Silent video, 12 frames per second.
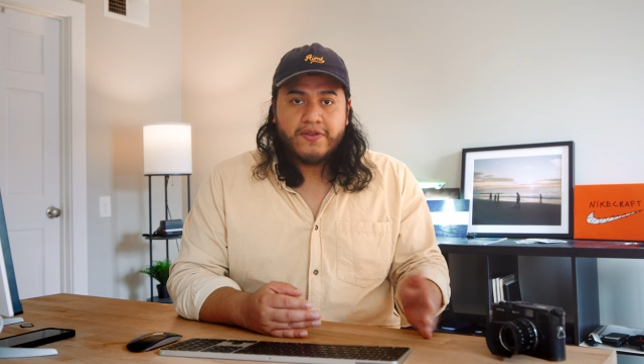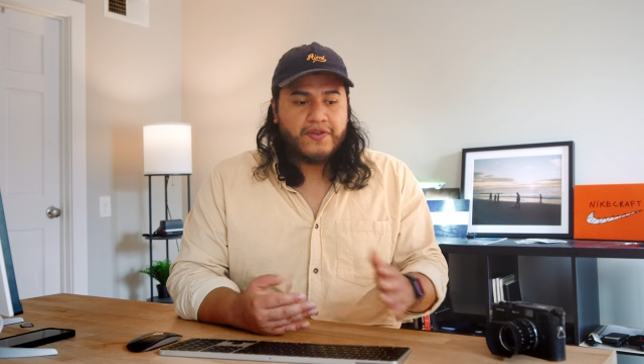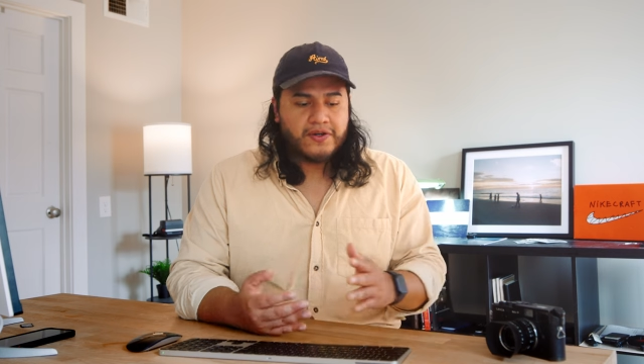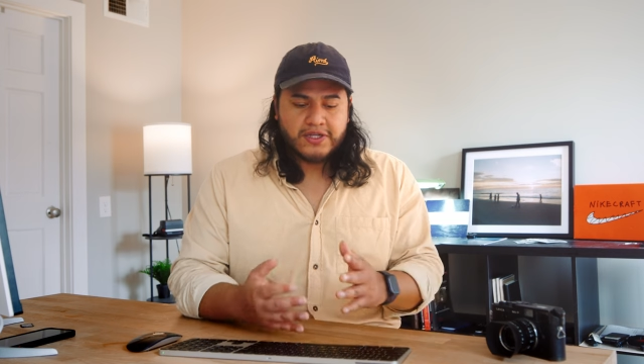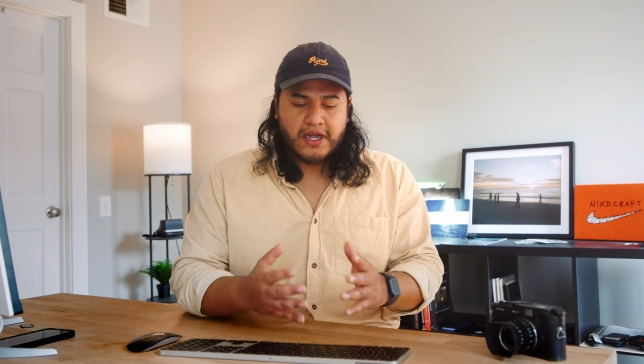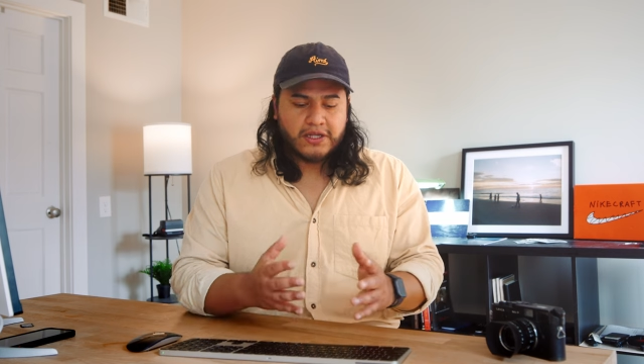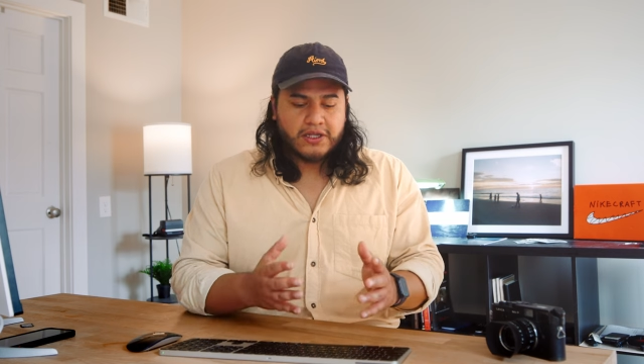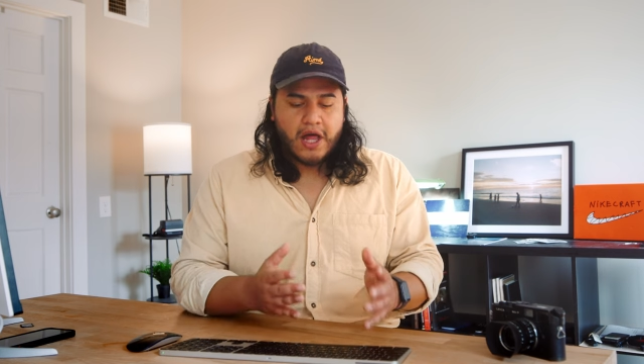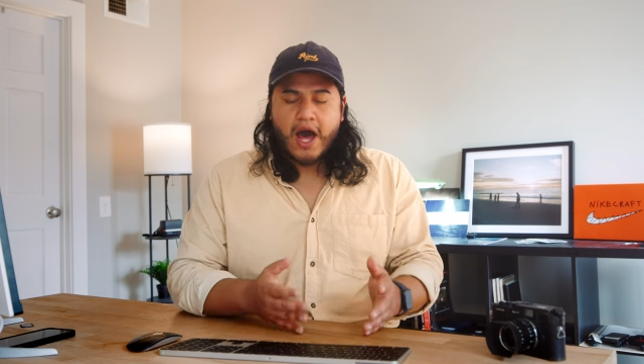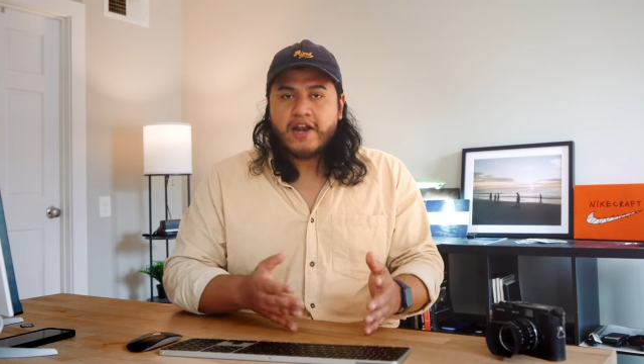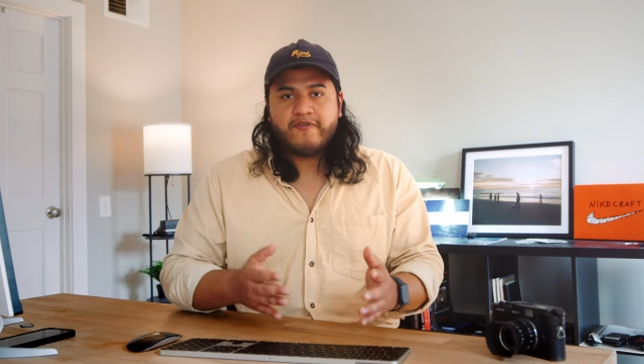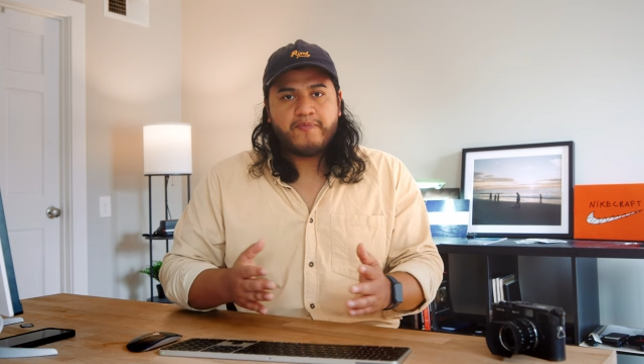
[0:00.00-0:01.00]
There's a
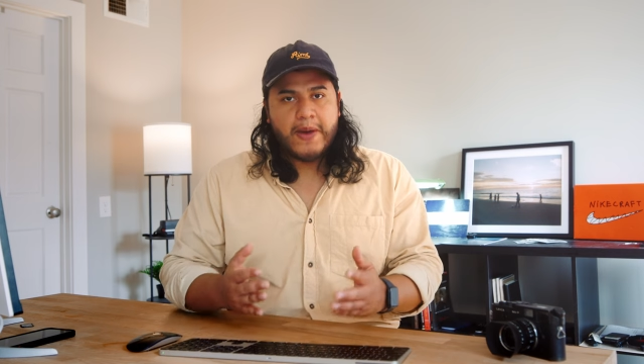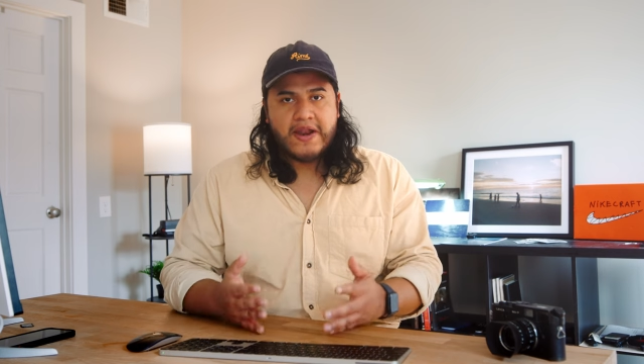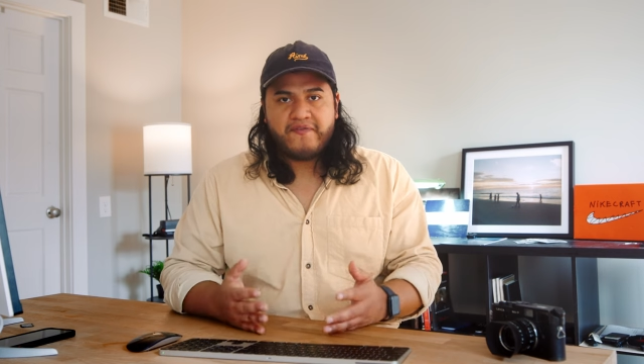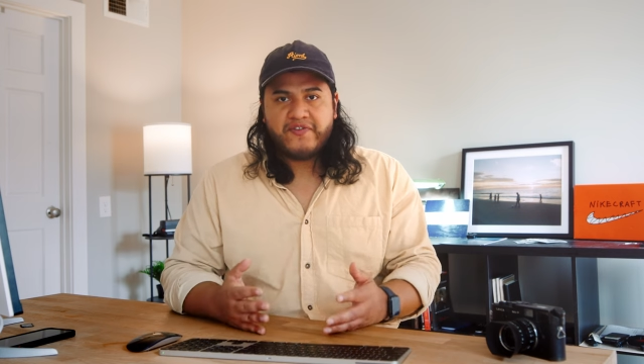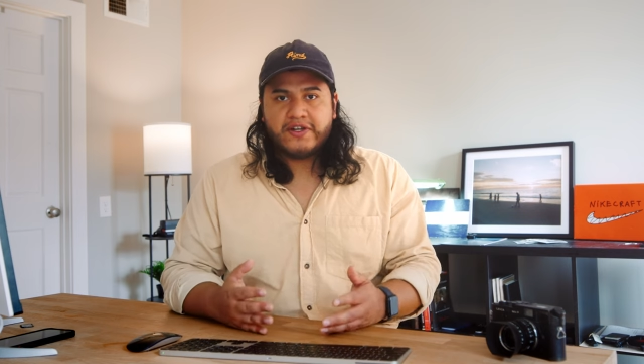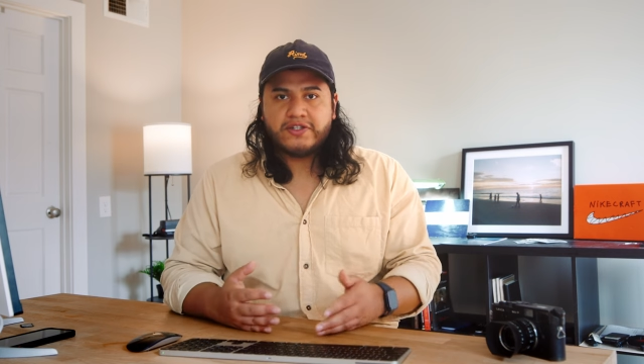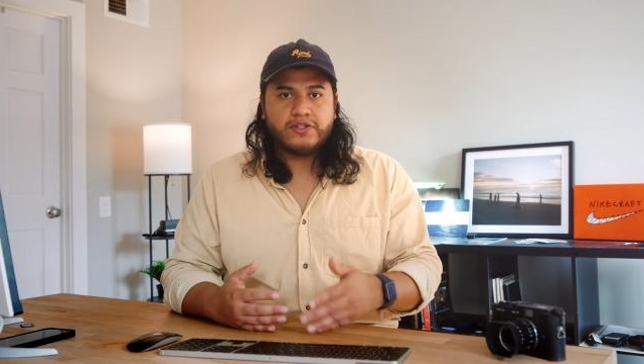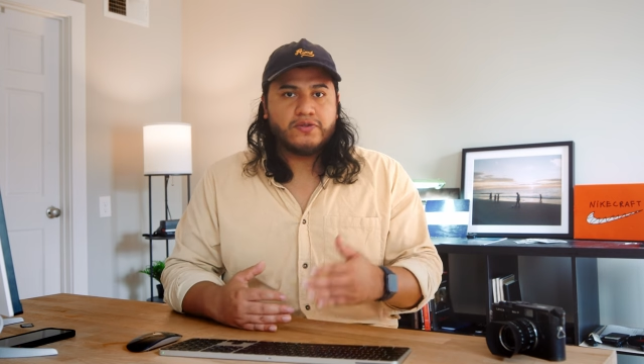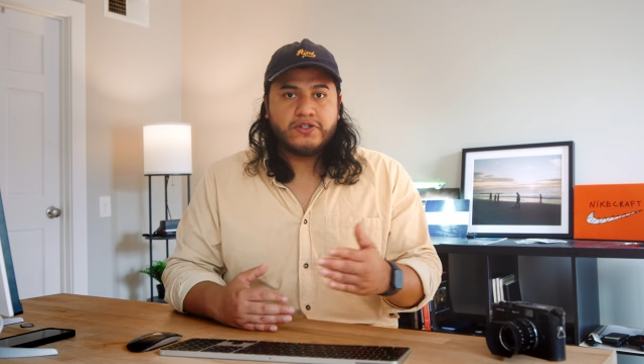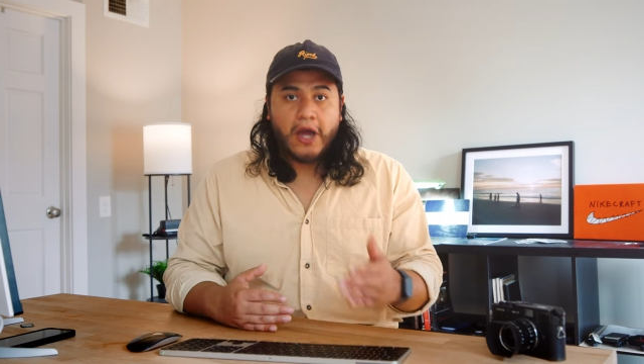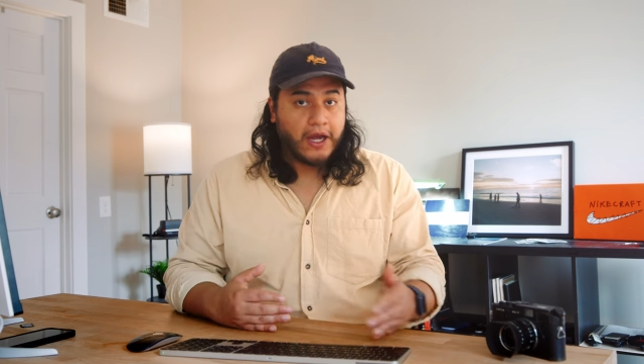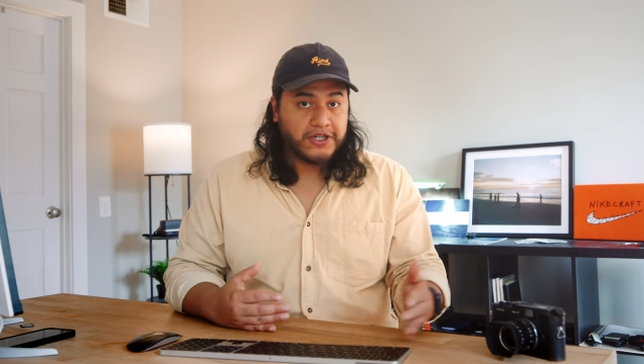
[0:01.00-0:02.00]
lot of benefit to
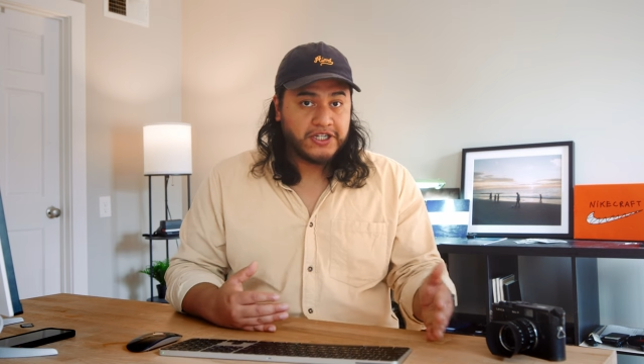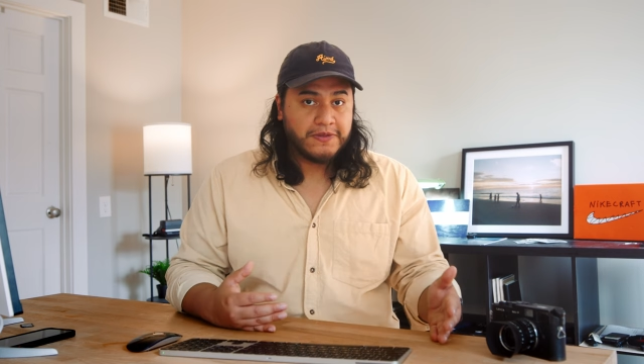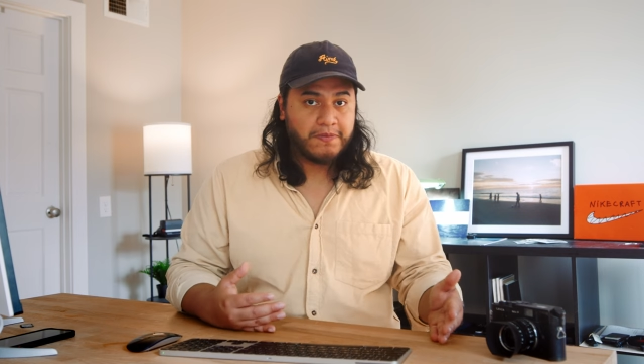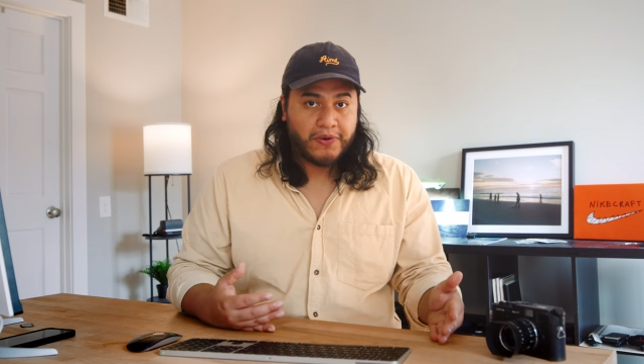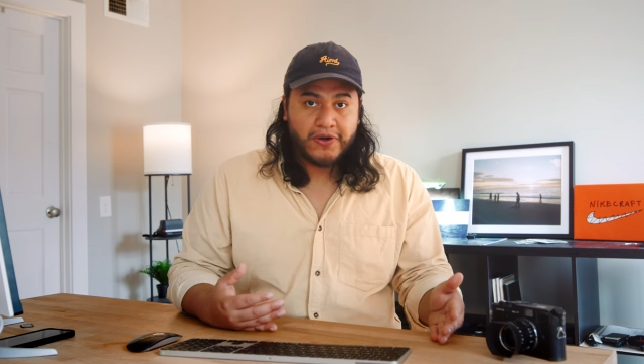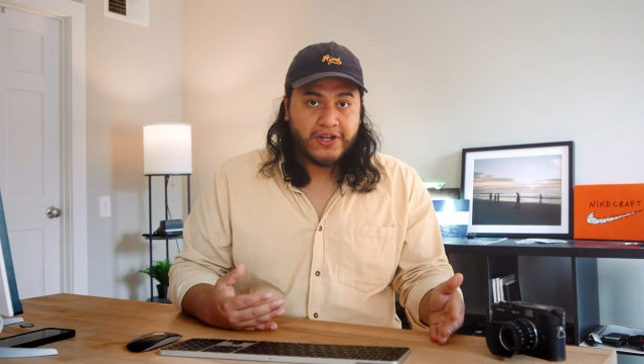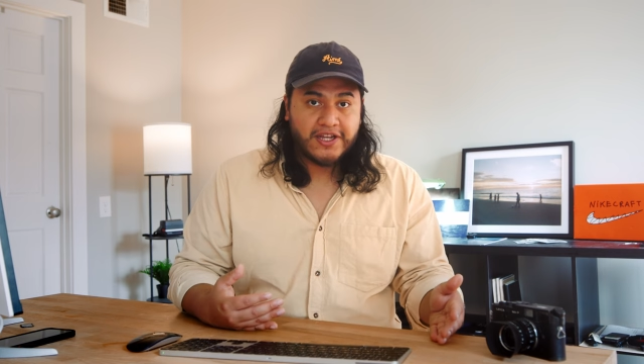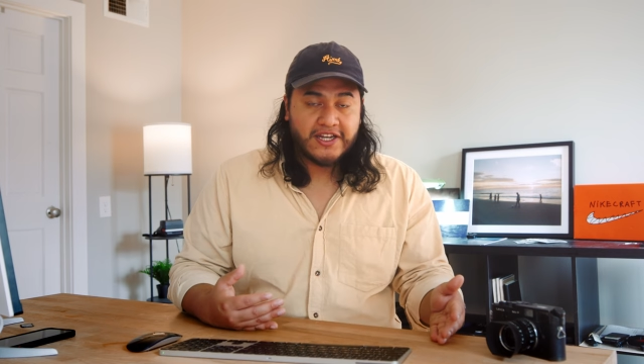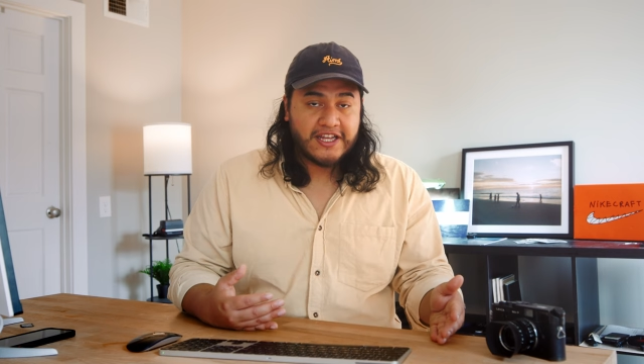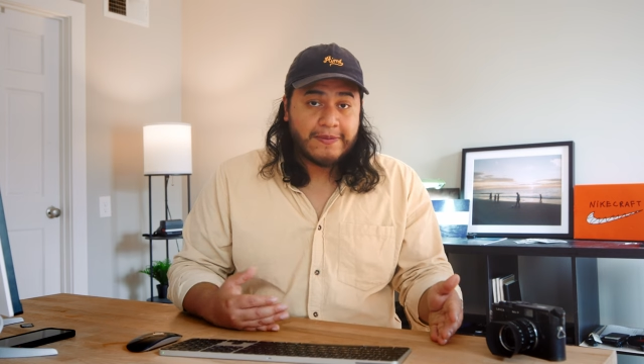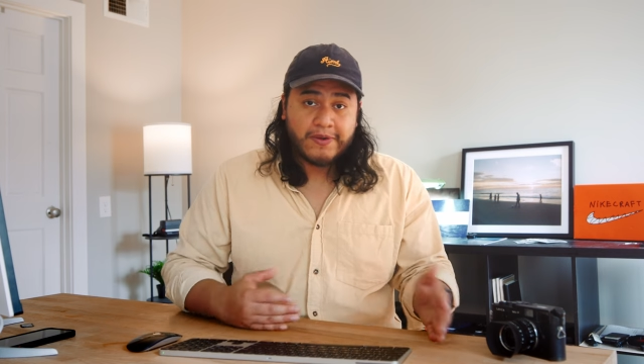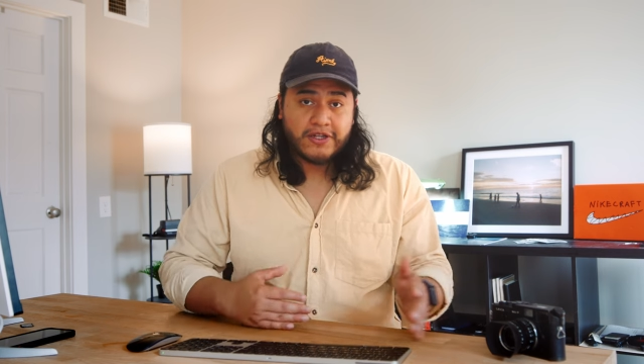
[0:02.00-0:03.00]
dodging and burning an
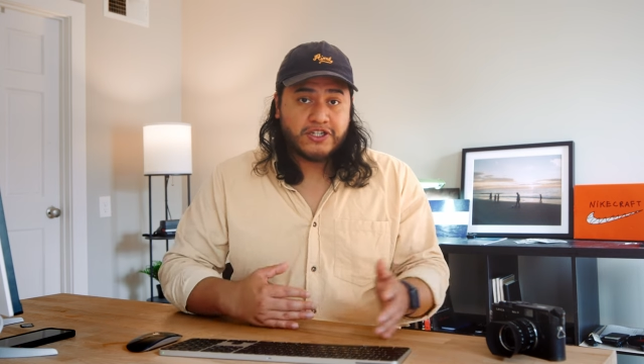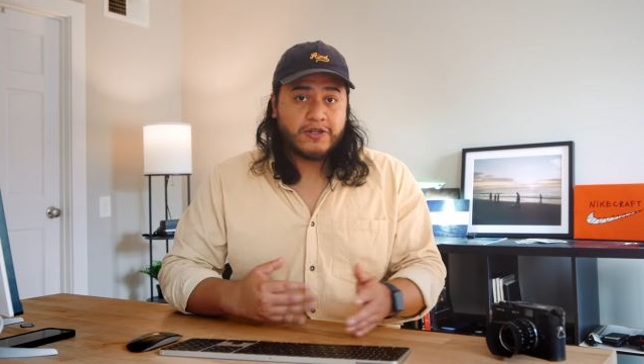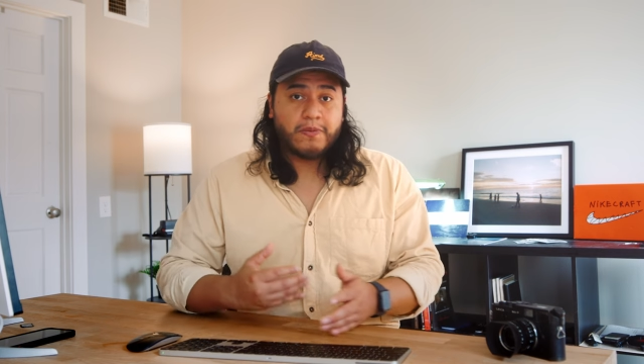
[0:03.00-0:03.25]
image,